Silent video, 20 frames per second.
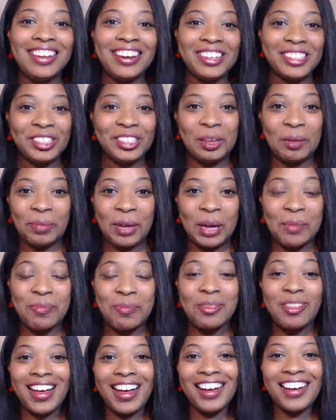there's some
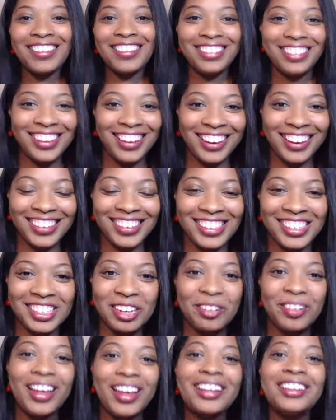people out there.
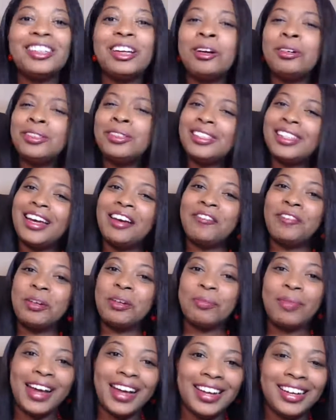So hello to
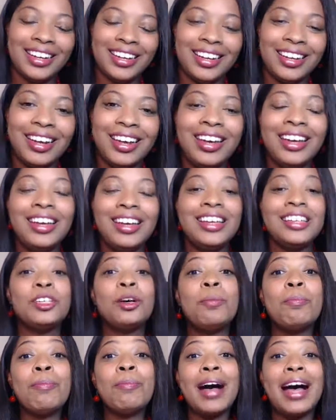everybody.
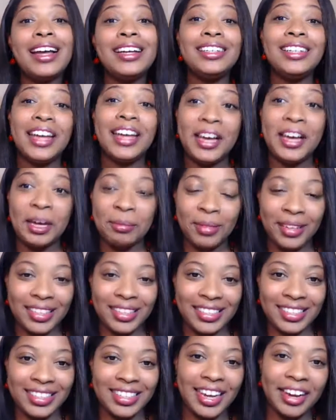So my name
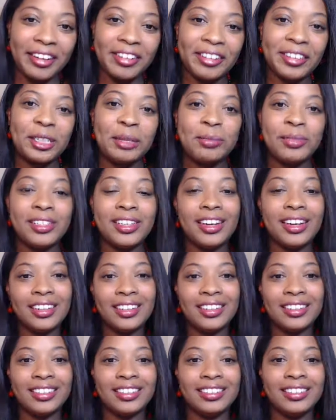is Tiara M.
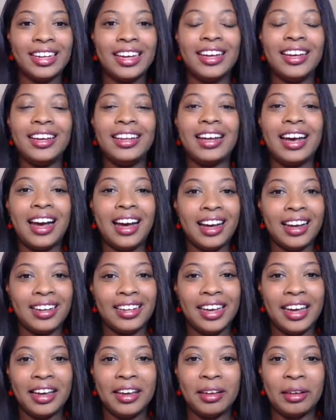Tucker, and
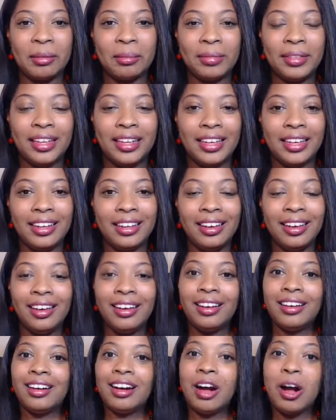I am the
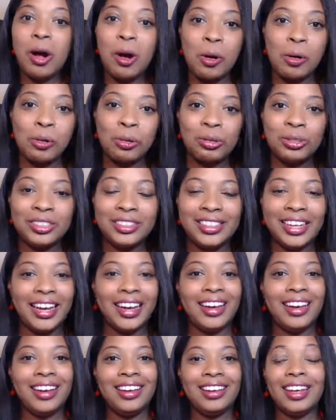host
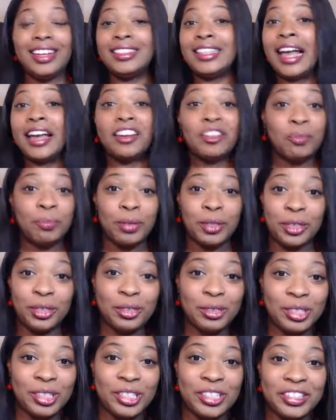and executive
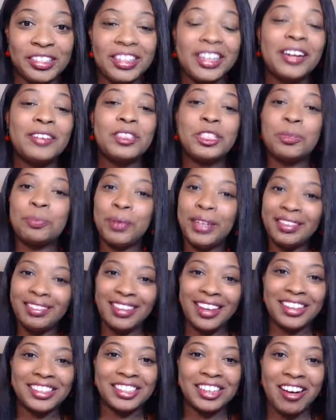producer of Speak
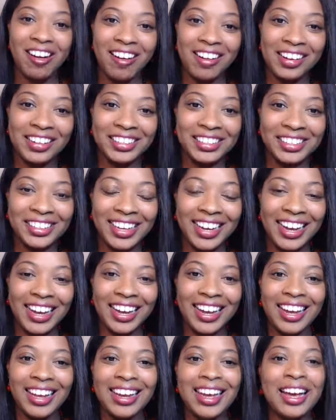That Talks.
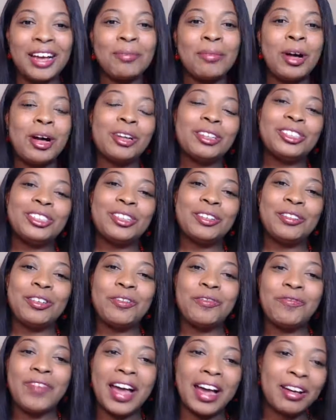And I'm also the
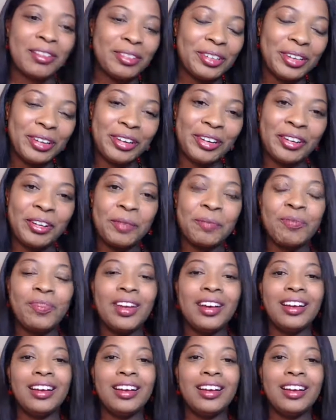founder